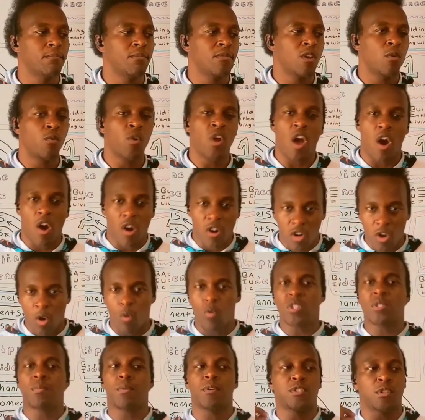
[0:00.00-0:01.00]
We all know we're
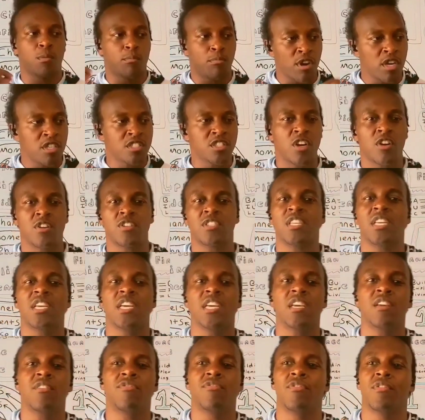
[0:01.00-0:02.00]
supposed to brush our
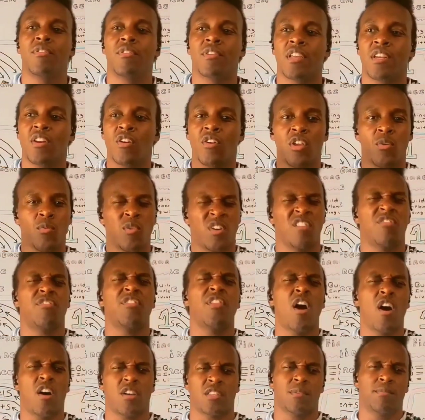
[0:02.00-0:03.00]
teeth. You know, you want to
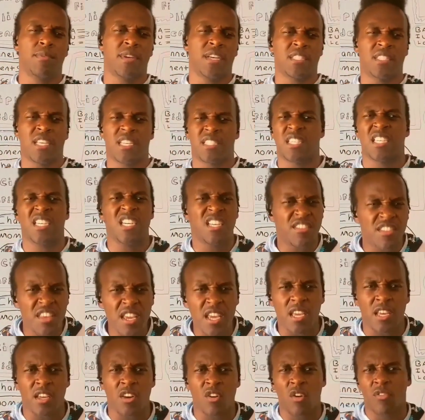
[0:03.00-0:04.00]
floss because that's a good
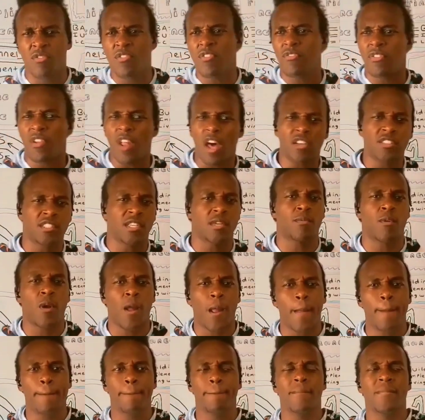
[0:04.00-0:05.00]
thing, you know, if you're flossing,
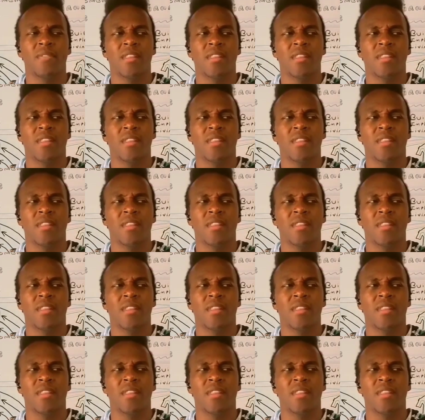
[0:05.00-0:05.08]
right?